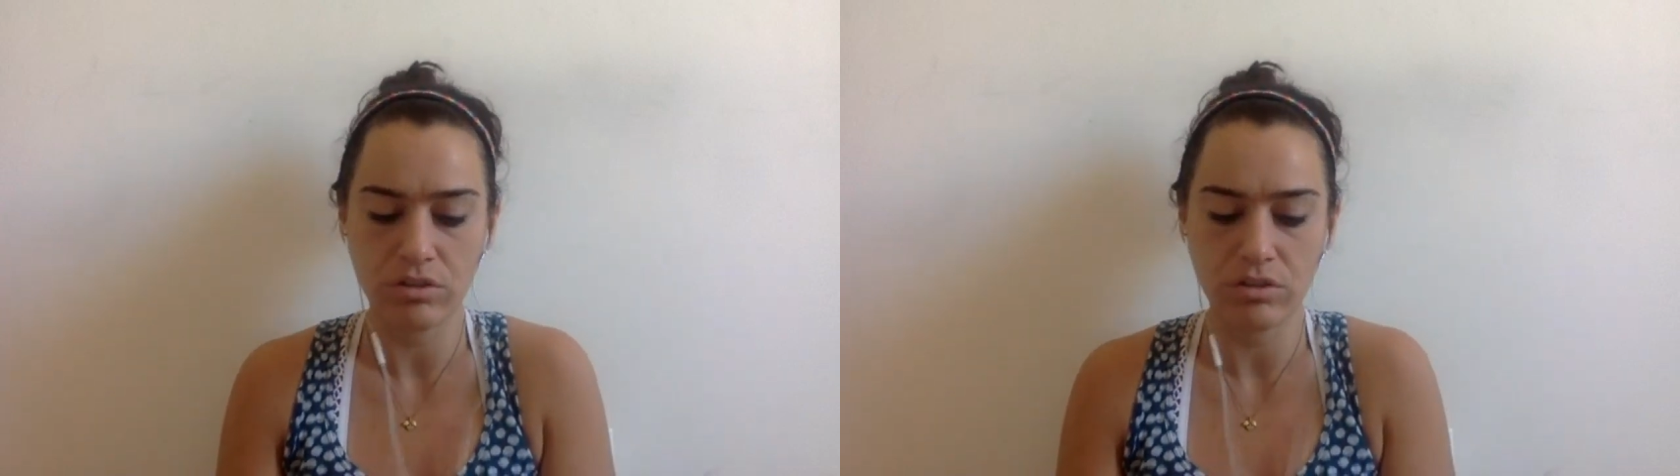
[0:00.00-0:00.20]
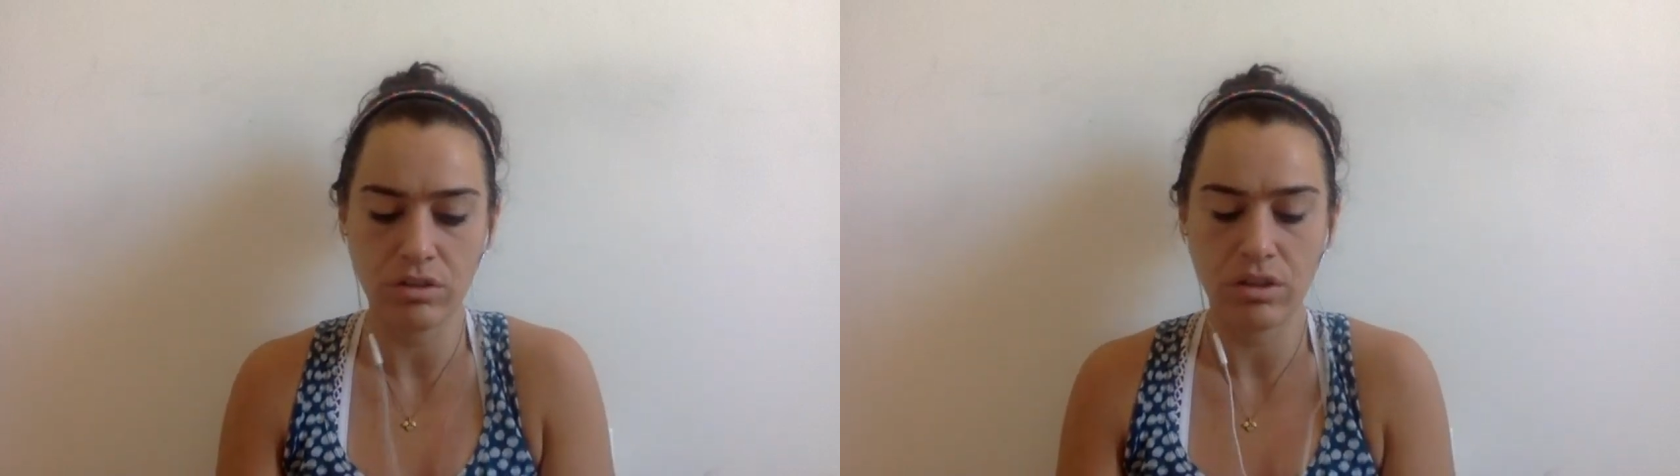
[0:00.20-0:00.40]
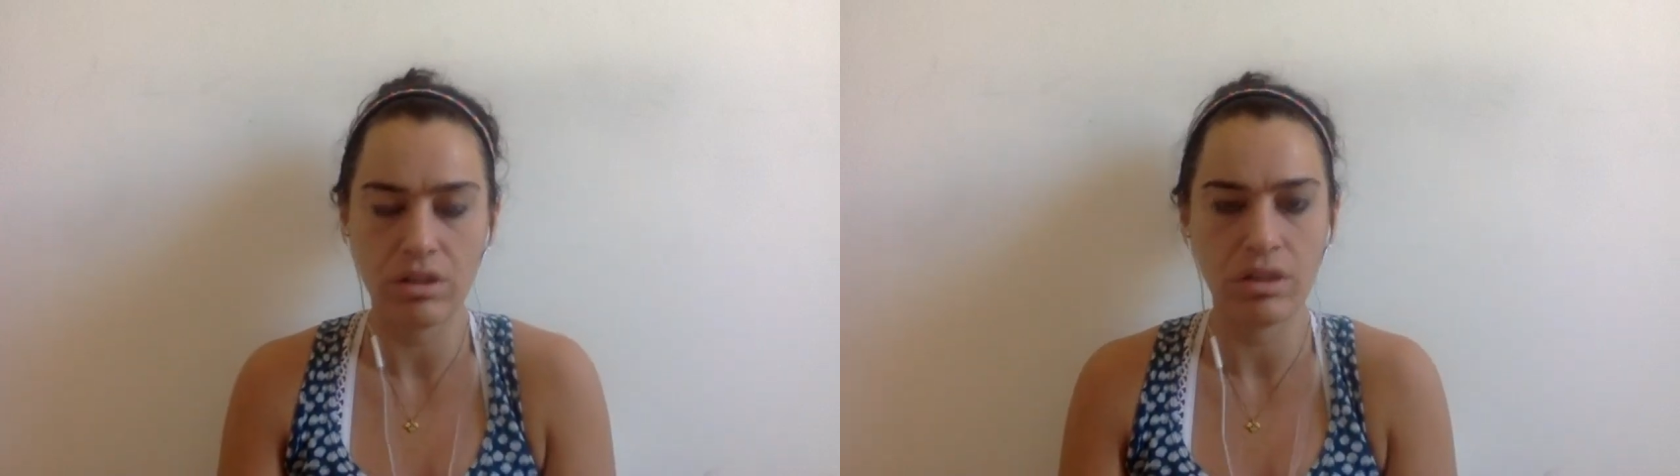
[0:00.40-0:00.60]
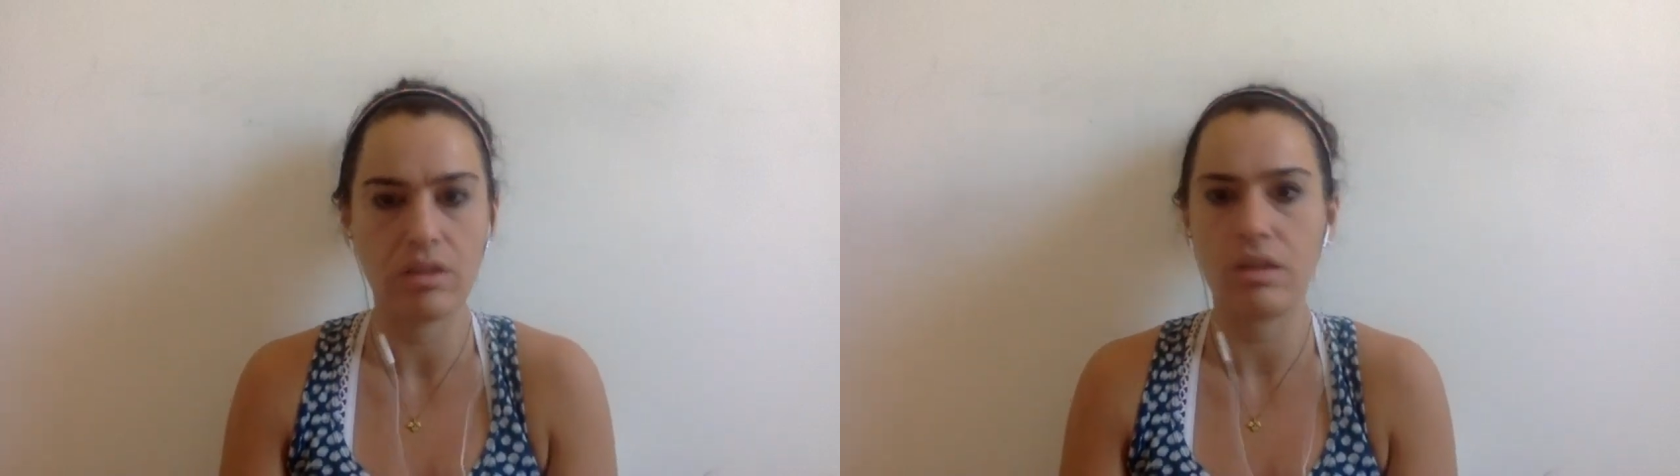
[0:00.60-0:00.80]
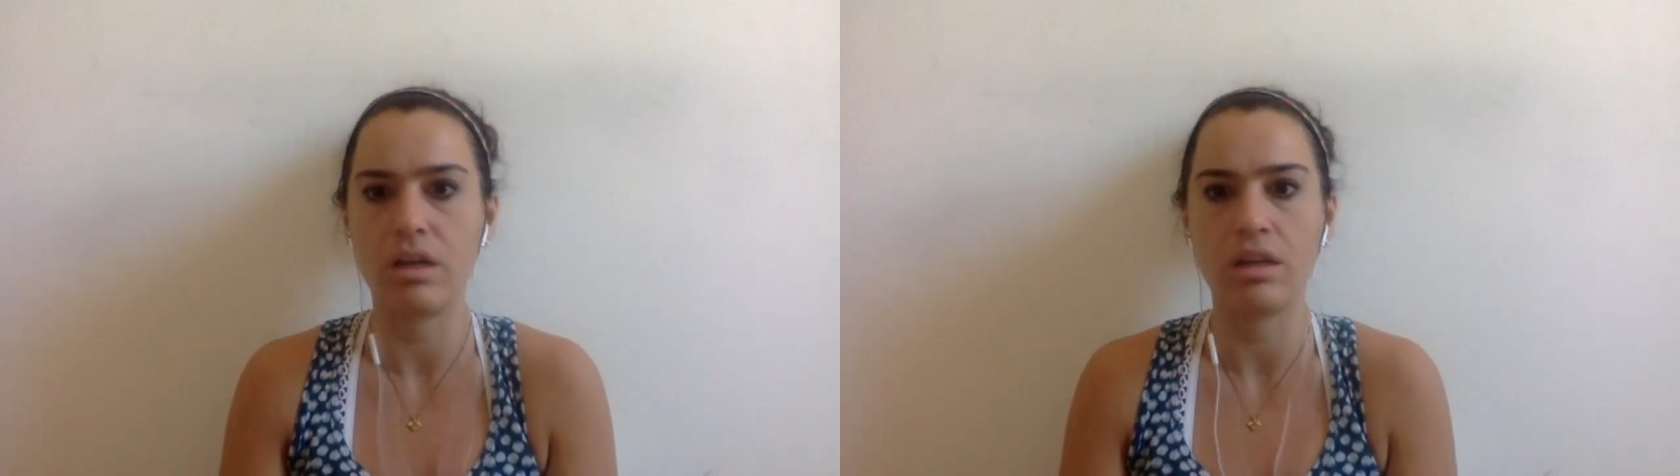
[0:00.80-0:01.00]
And I think
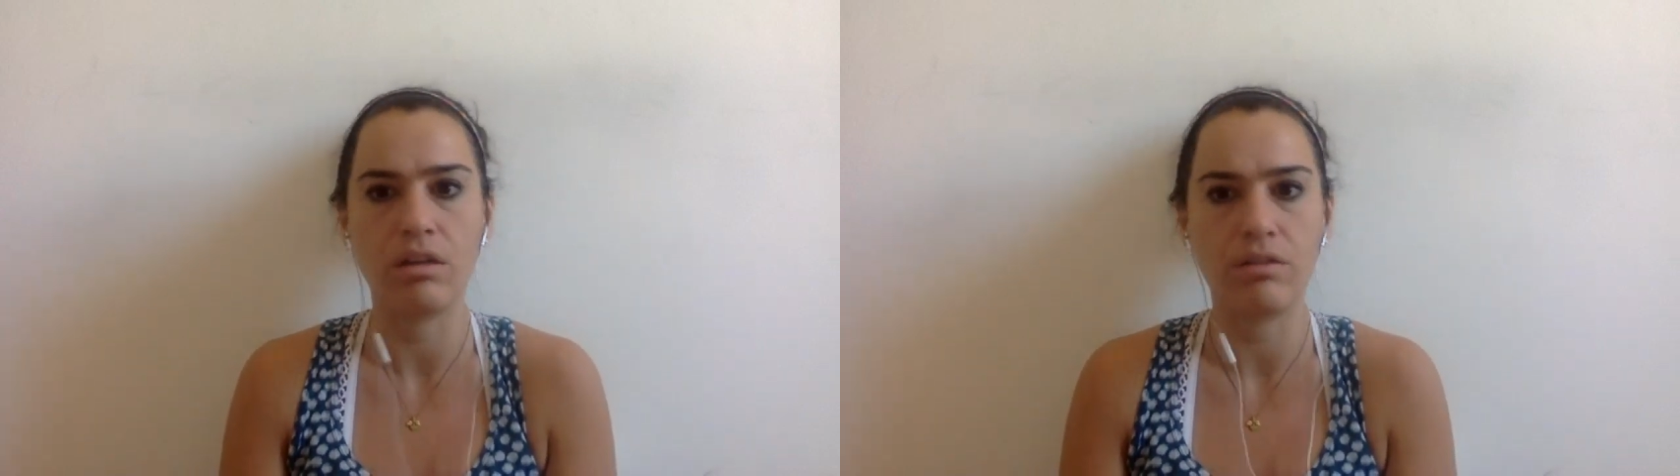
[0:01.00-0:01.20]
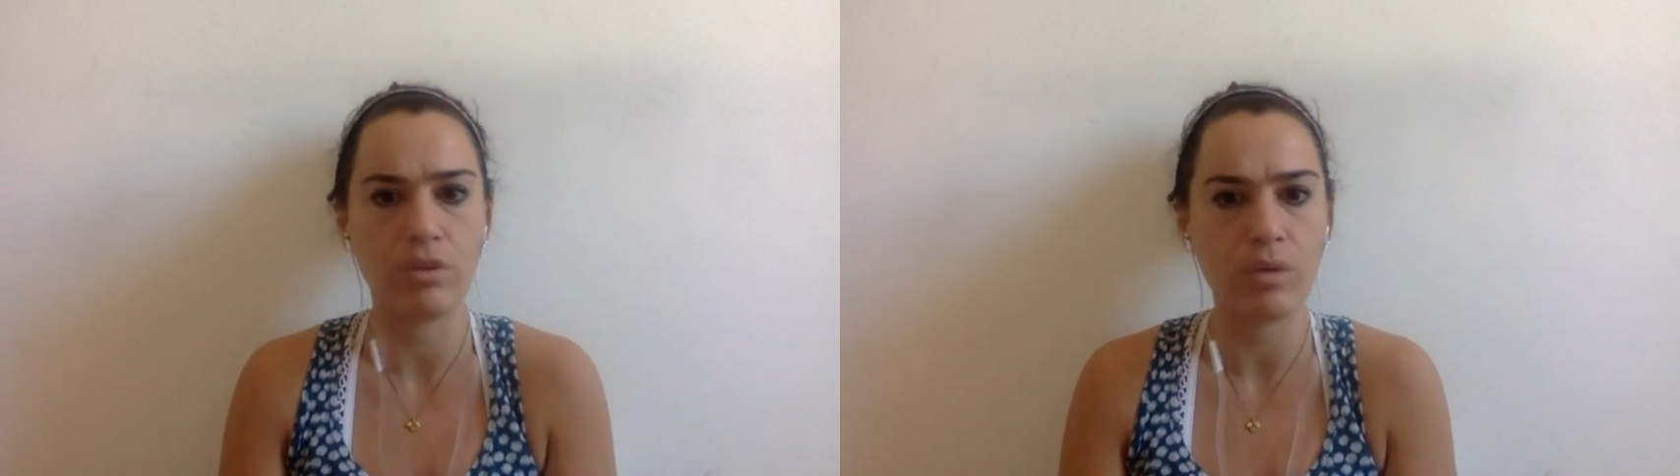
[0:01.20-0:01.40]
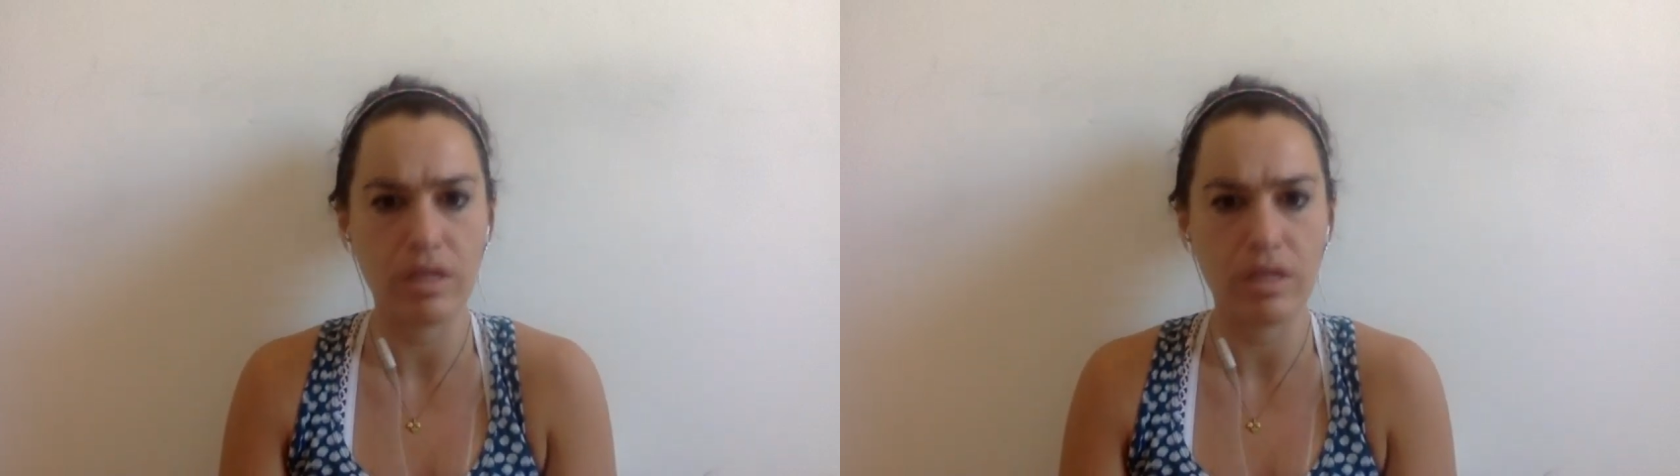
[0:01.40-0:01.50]
that I love the way